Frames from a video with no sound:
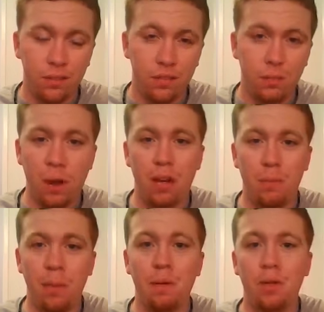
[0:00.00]
Spawn of
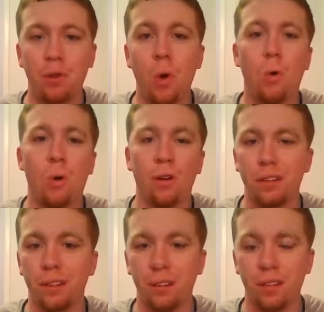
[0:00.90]
Peepo's horde.
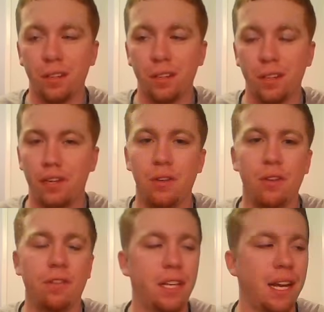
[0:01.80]
I don't
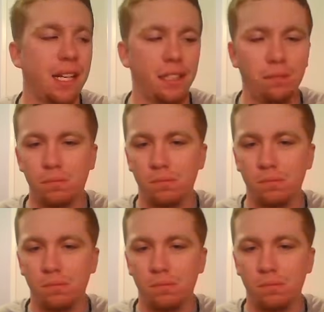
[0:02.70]
know if you guys